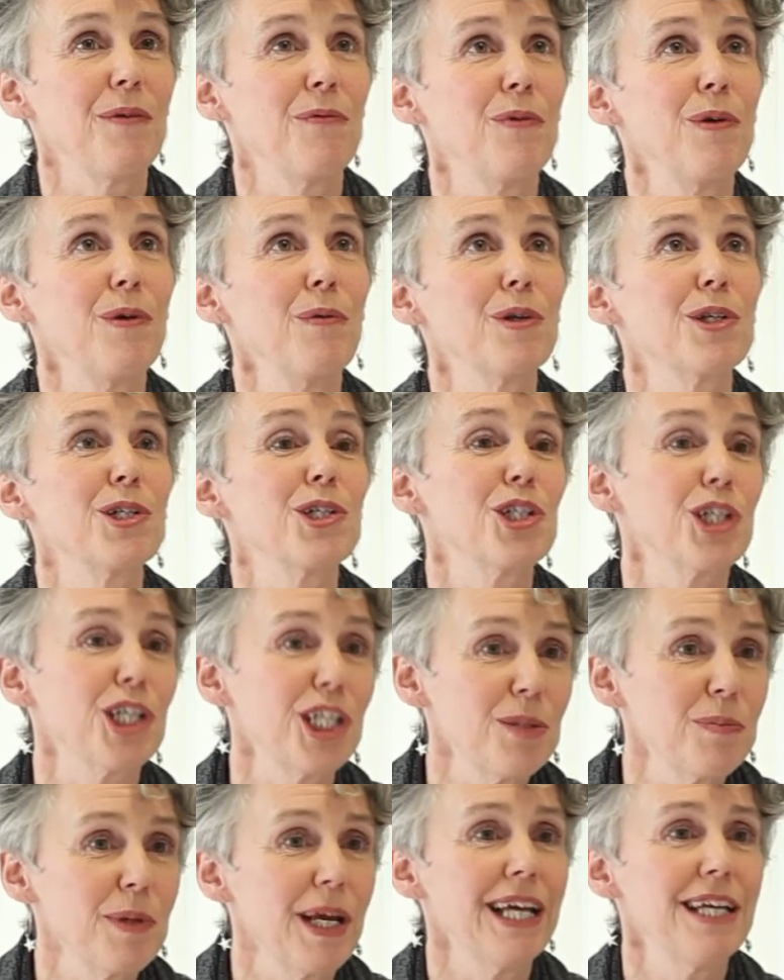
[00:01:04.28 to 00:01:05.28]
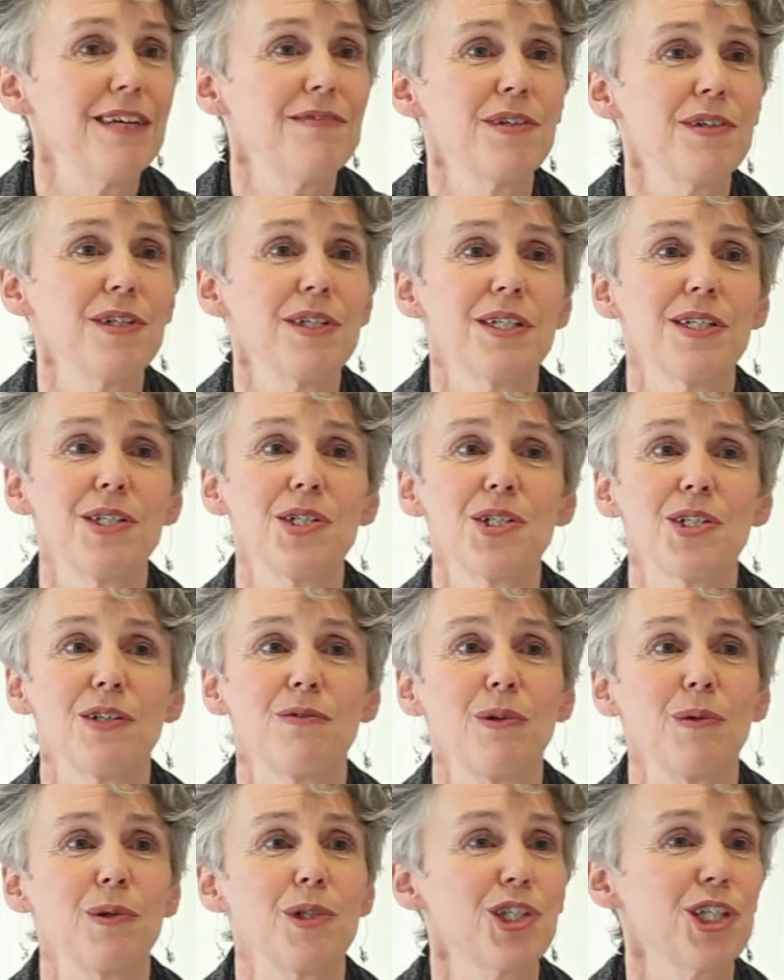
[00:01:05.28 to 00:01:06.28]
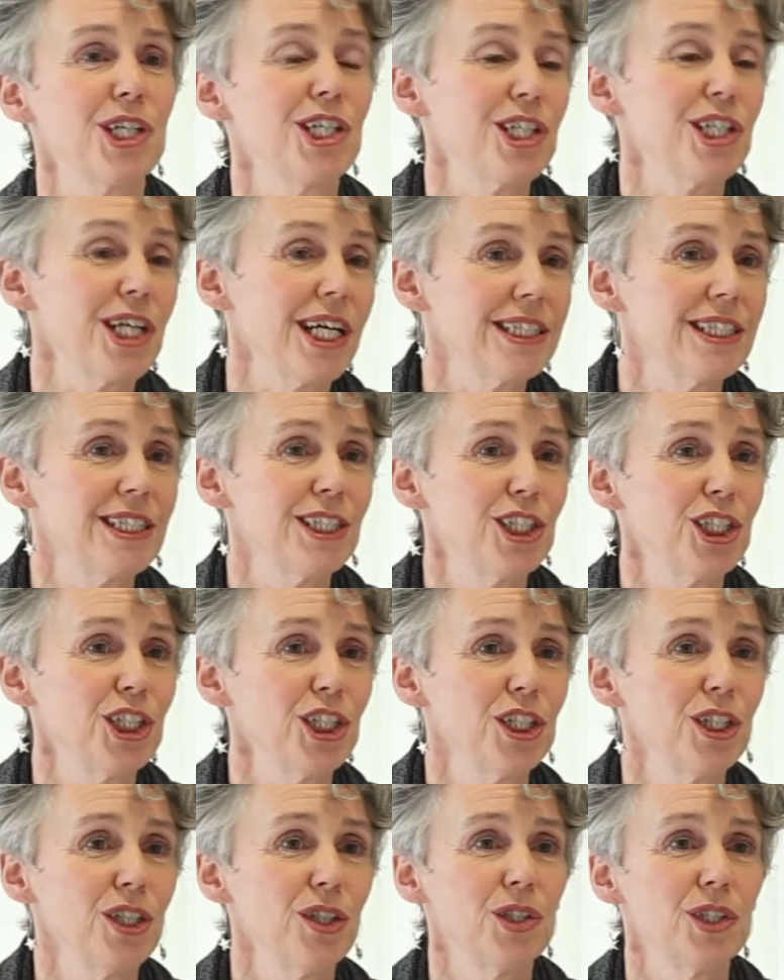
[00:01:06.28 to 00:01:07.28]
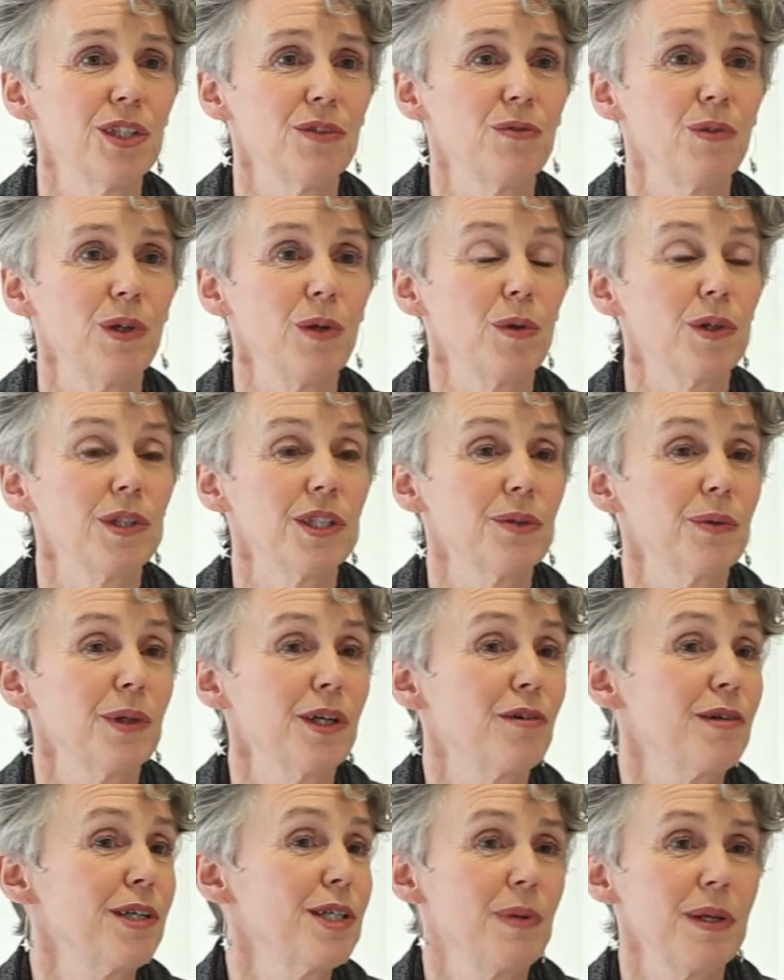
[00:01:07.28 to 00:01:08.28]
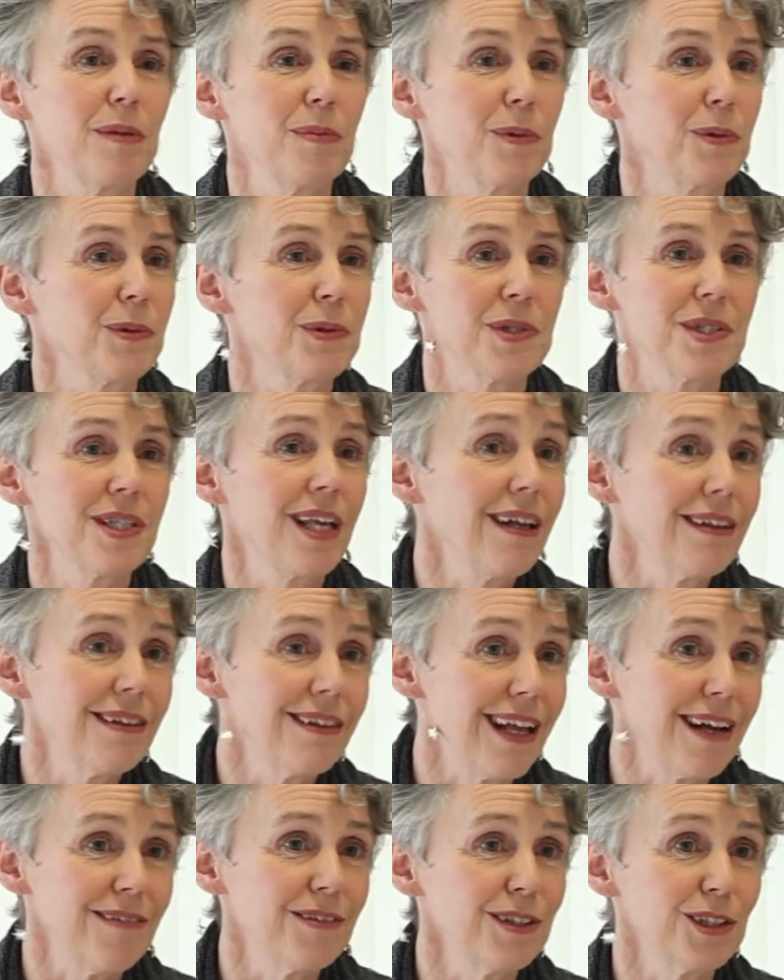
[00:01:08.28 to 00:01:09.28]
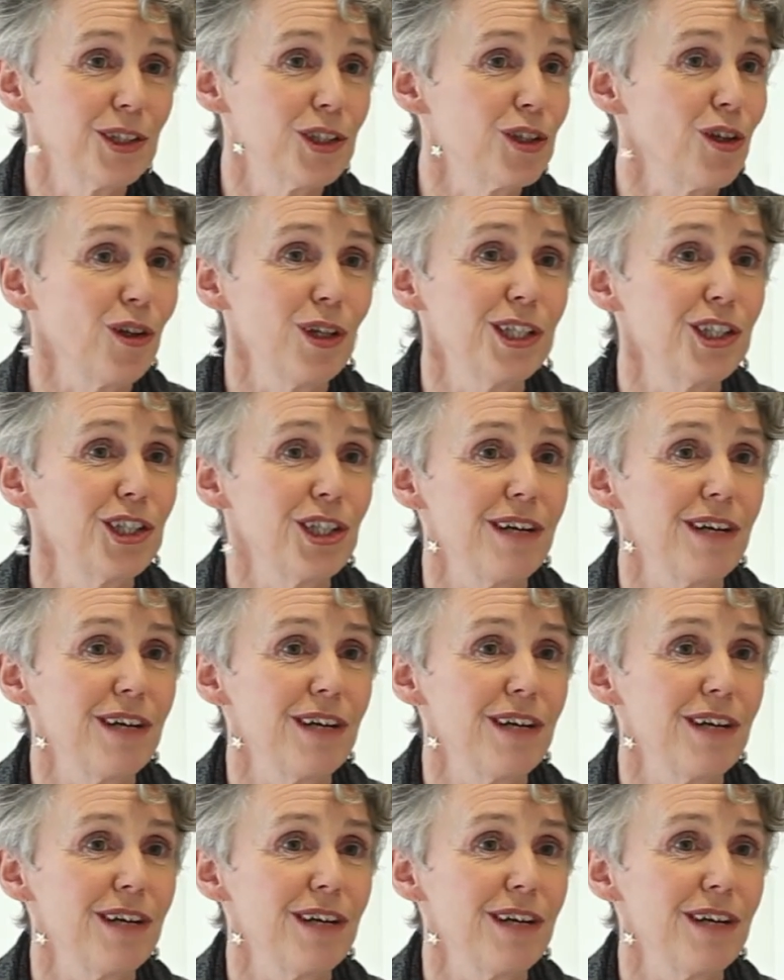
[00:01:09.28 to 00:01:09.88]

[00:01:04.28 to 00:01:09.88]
if we want to change behaviours, if we want to change attitudes, if we want to increase people's skill levels, knowledge